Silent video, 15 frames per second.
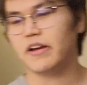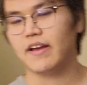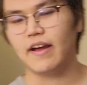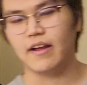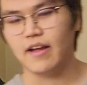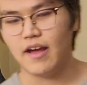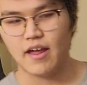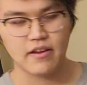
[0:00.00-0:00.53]
way
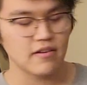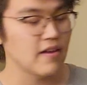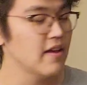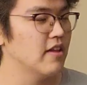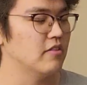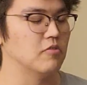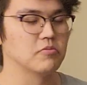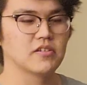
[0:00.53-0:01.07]
I got it.
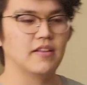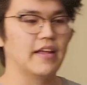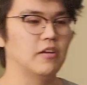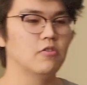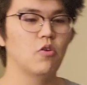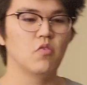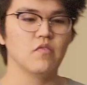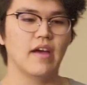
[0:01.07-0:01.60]
There was,
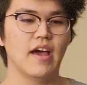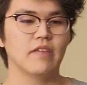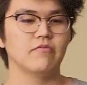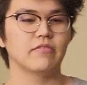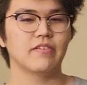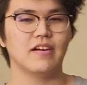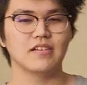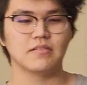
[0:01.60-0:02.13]
like, no
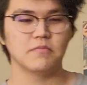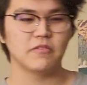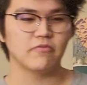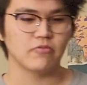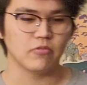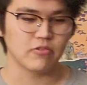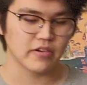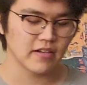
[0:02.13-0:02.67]
advertisement
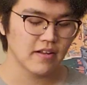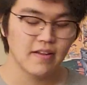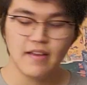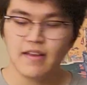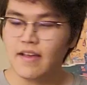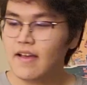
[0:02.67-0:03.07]
for it.